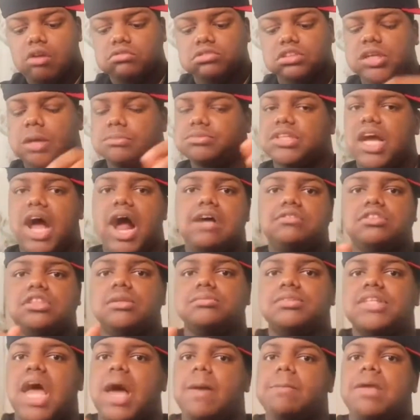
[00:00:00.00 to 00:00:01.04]
sometimes
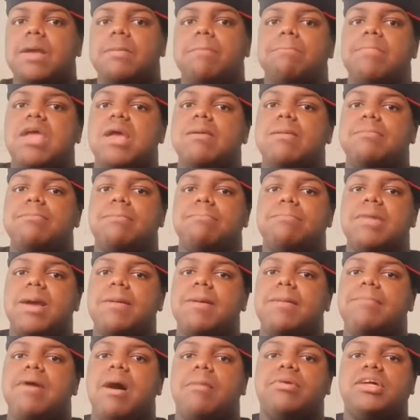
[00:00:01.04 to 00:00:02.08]
me and
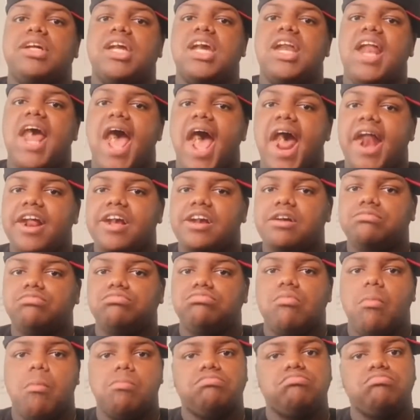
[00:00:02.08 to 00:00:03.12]
my mama get at it,
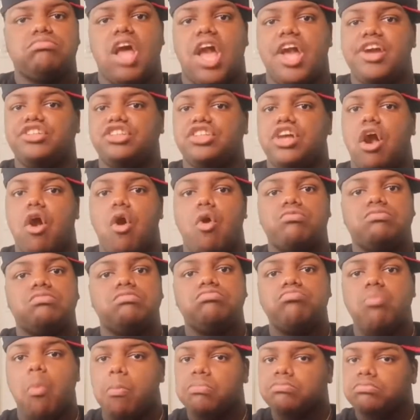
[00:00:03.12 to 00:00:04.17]
and you know,
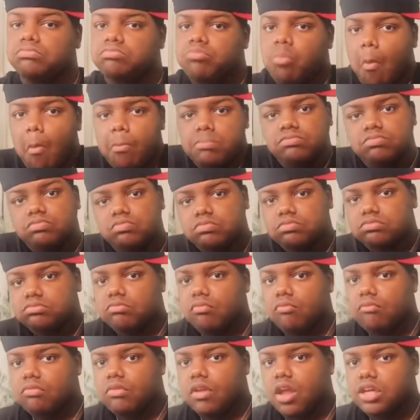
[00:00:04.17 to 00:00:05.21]

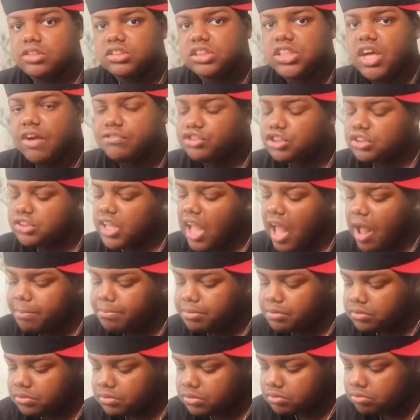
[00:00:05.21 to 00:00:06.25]
stuff just
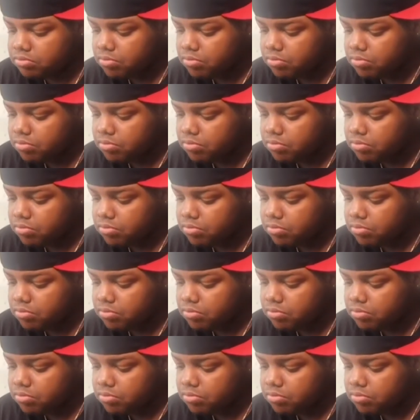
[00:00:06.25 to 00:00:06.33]
happens.